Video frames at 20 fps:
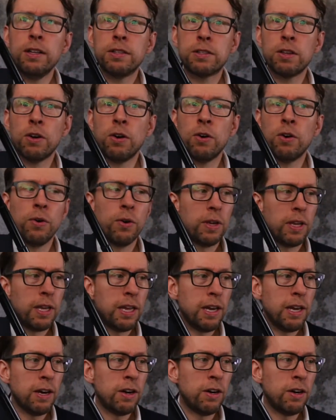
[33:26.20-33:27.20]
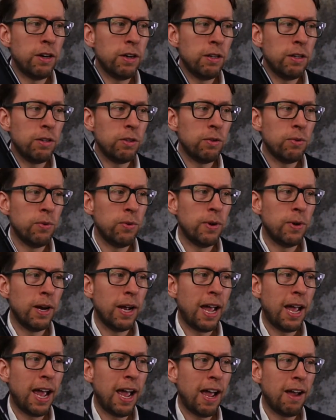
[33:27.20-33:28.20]
So here you
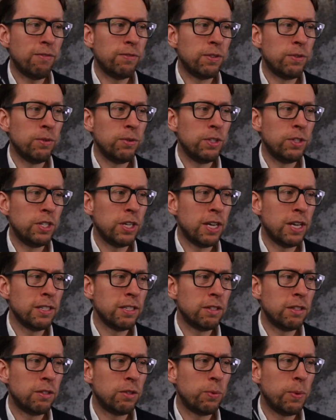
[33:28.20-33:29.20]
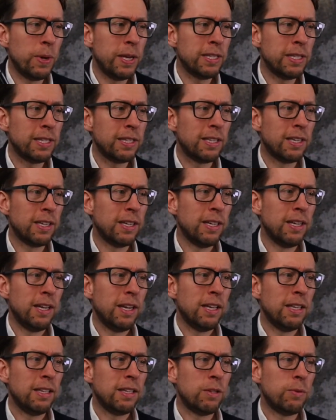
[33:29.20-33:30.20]
have to just twist,
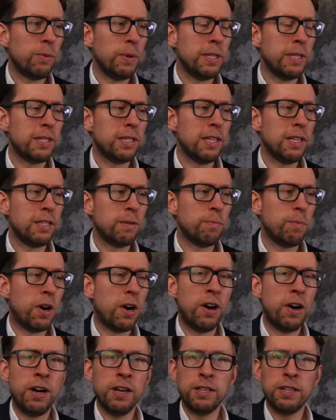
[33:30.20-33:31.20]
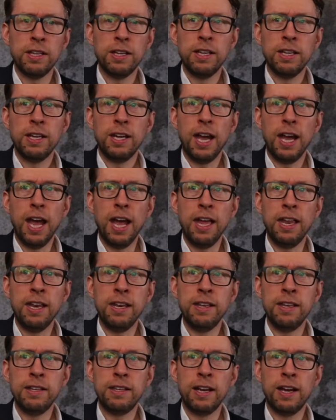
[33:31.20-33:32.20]
twist this part
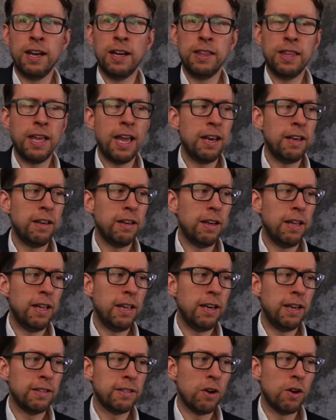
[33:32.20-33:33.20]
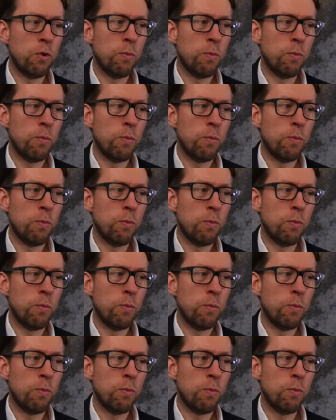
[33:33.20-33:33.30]
and uh, then it is